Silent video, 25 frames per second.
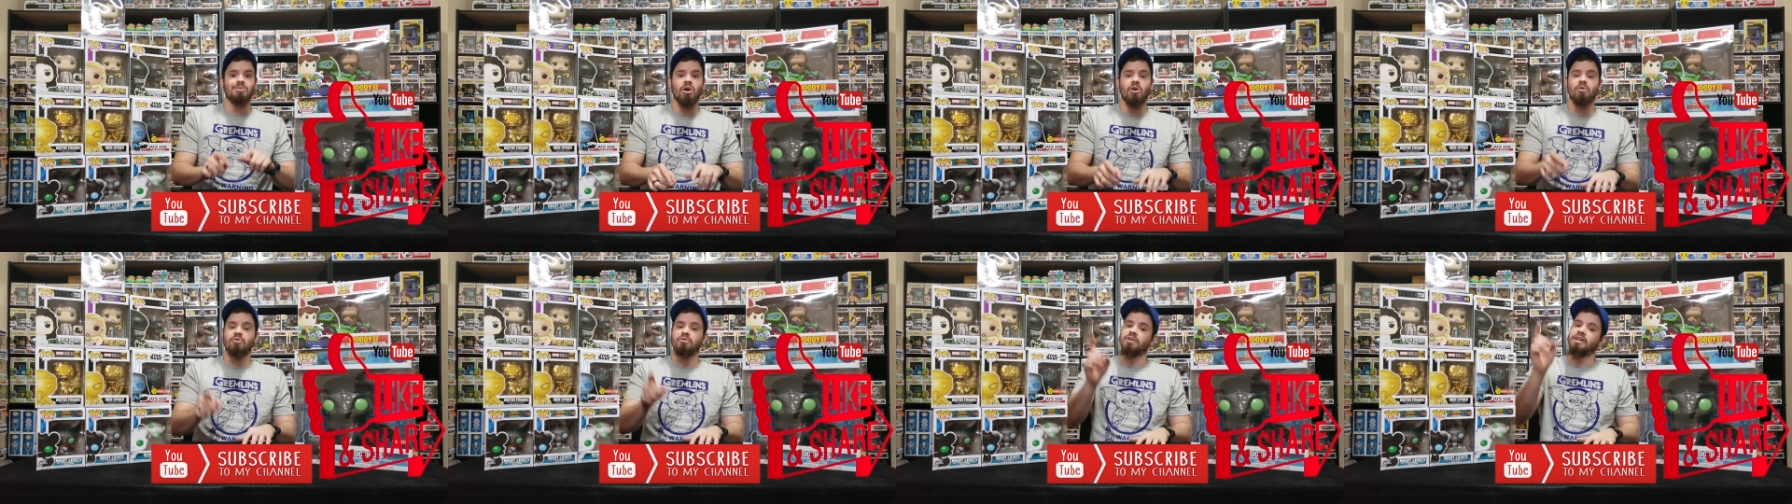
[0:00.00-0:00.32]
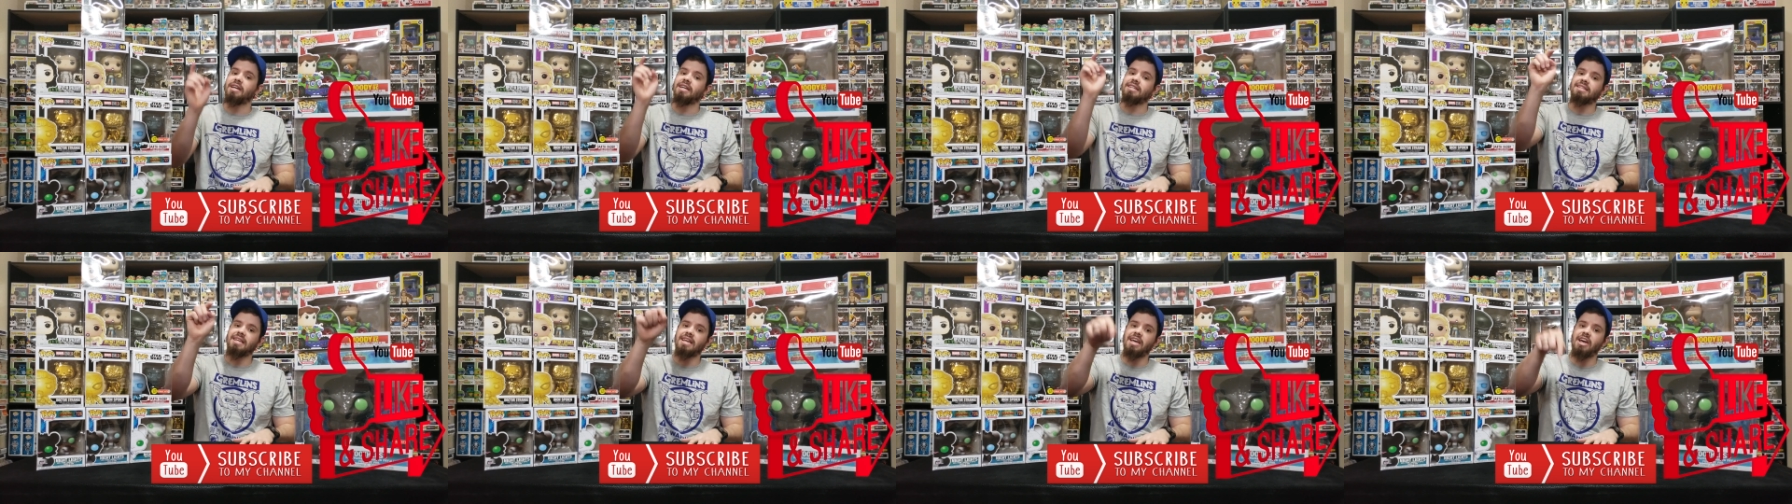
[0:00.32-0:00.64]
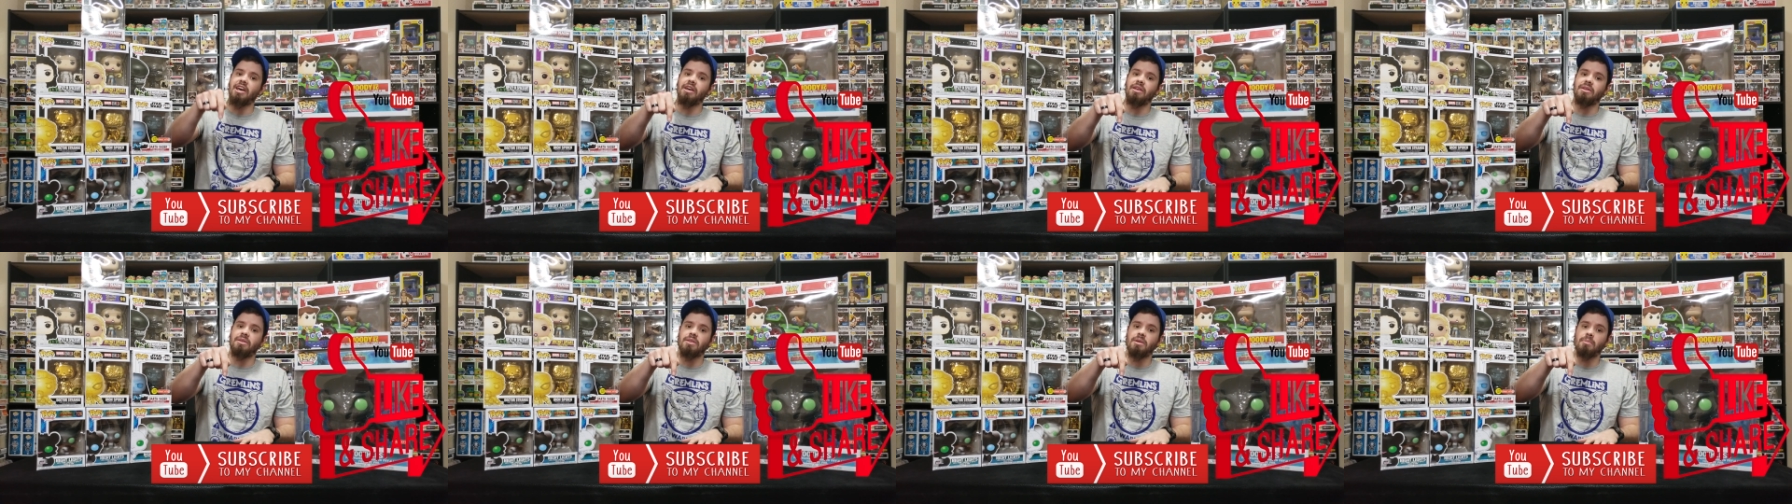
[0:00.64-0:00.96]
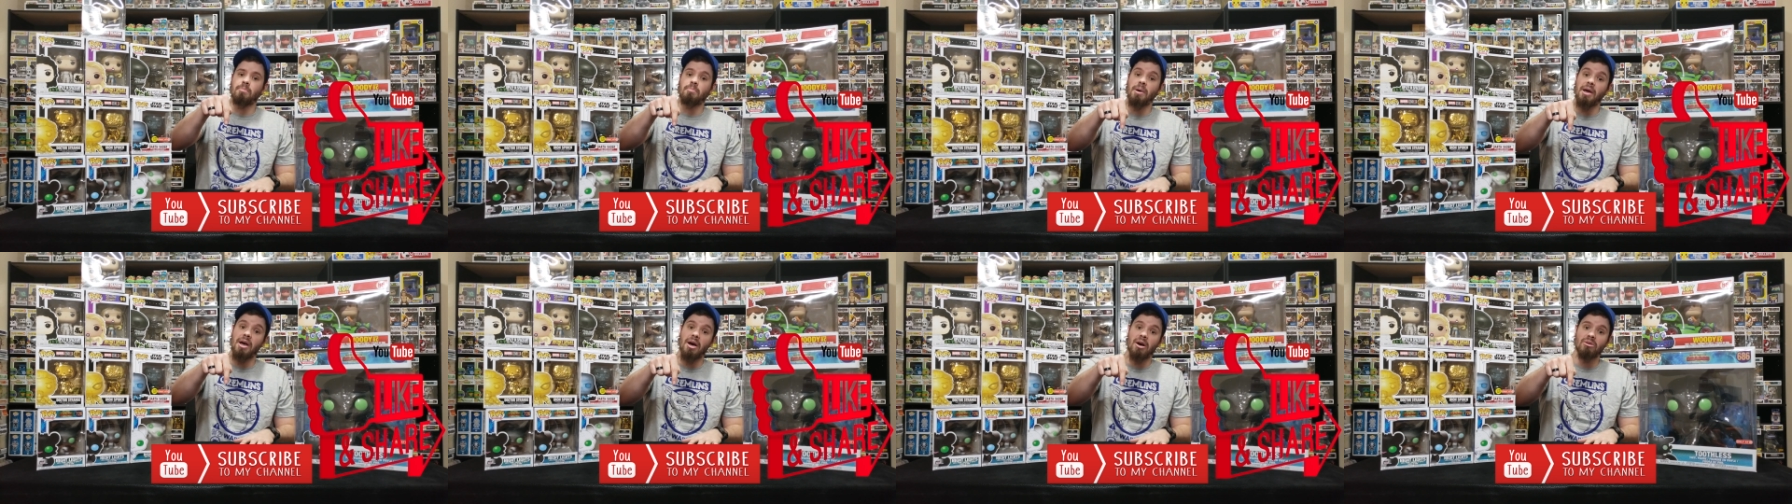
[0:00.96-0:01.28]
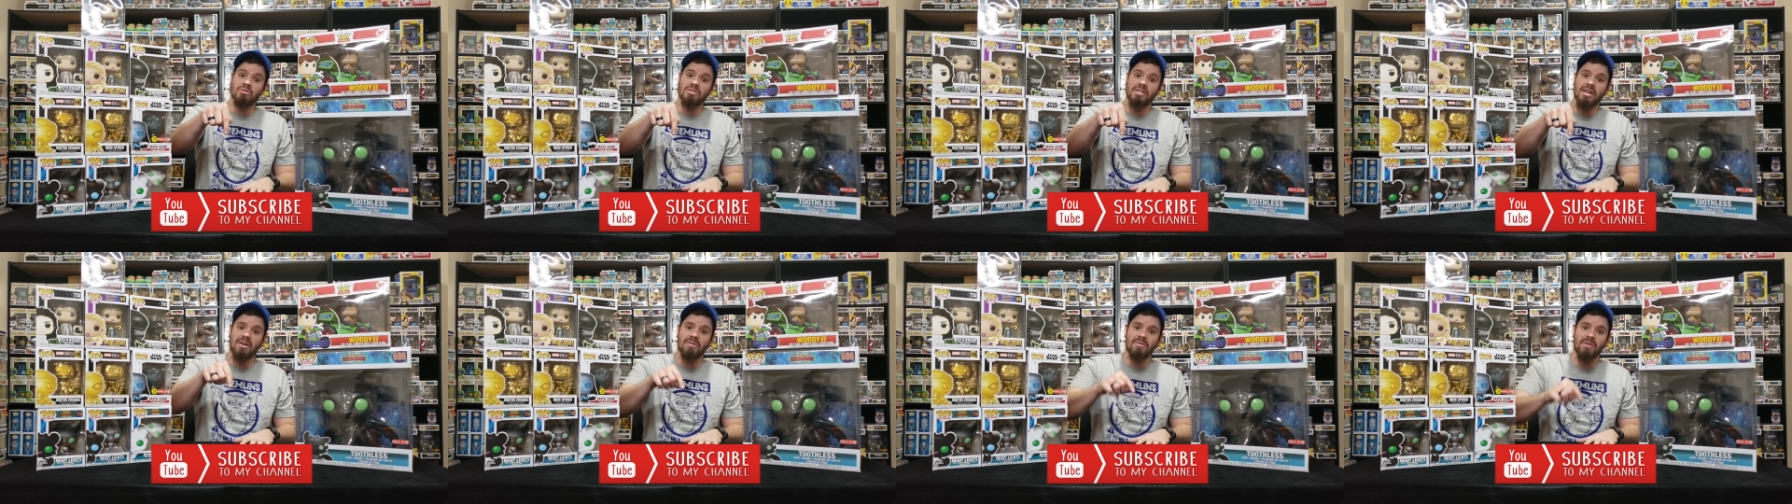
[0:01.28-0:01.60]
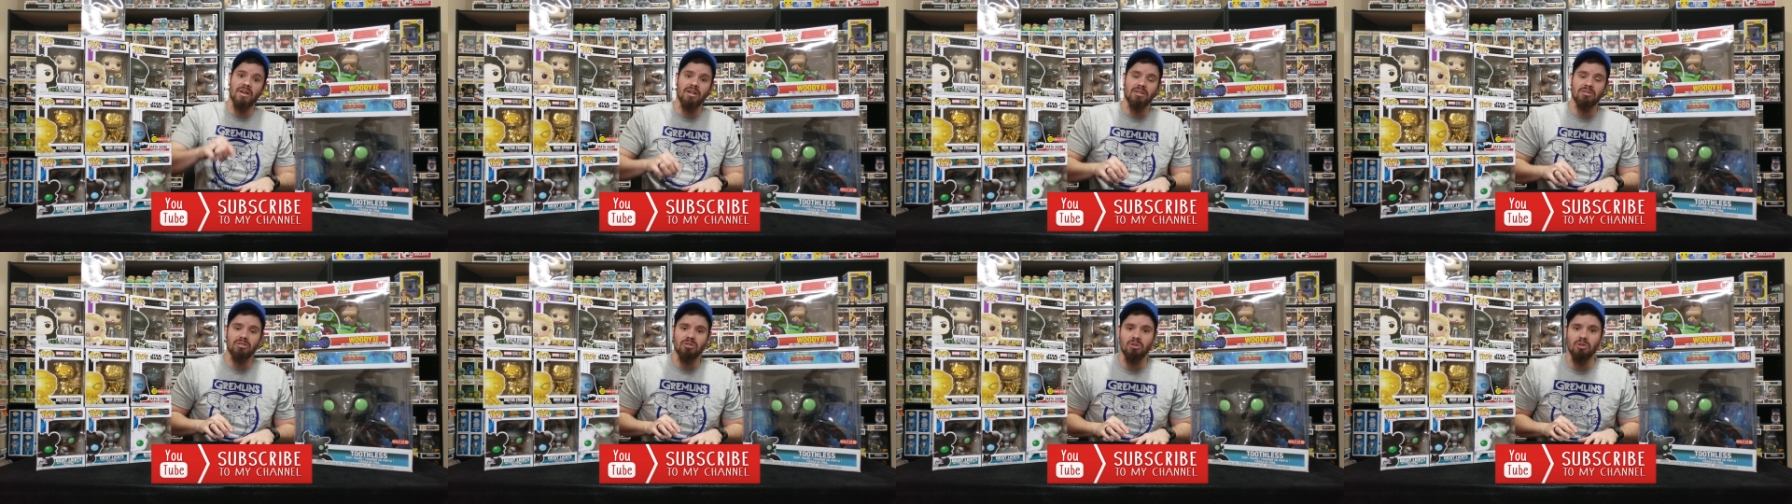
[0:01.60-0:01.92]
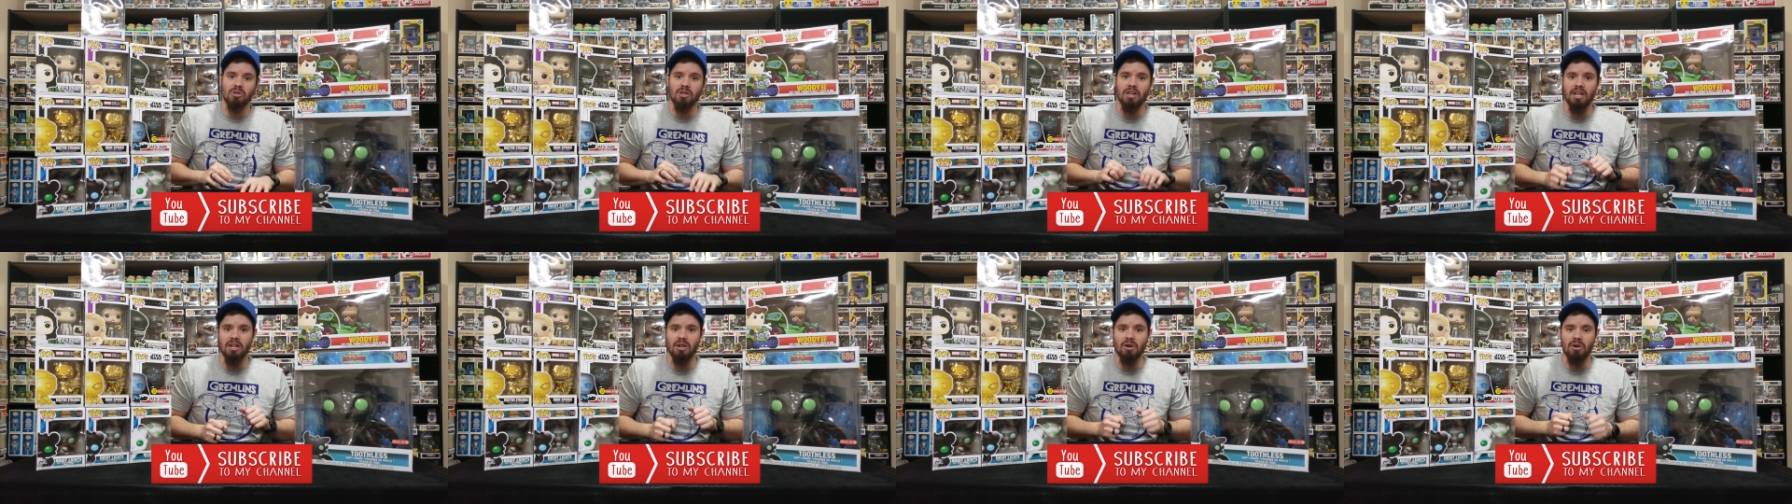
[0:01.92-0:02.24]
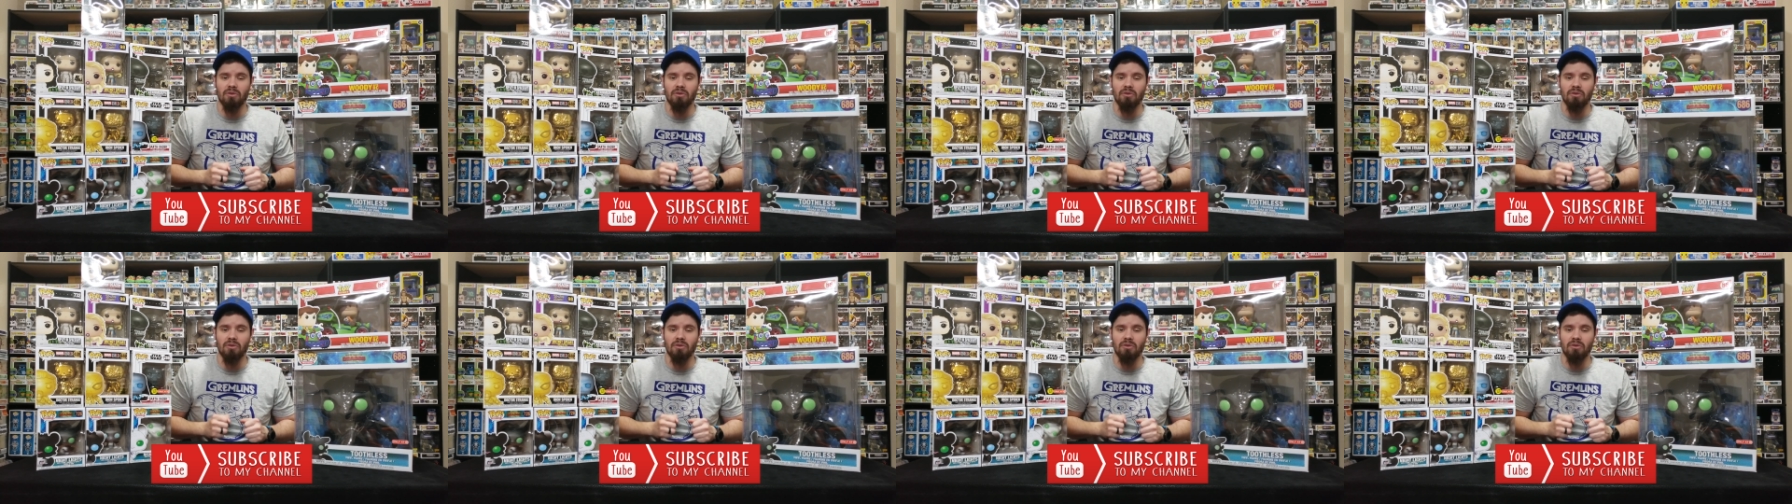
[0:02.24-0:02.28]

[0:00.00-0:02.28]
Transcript: Don't forget to hit the bell down there so you get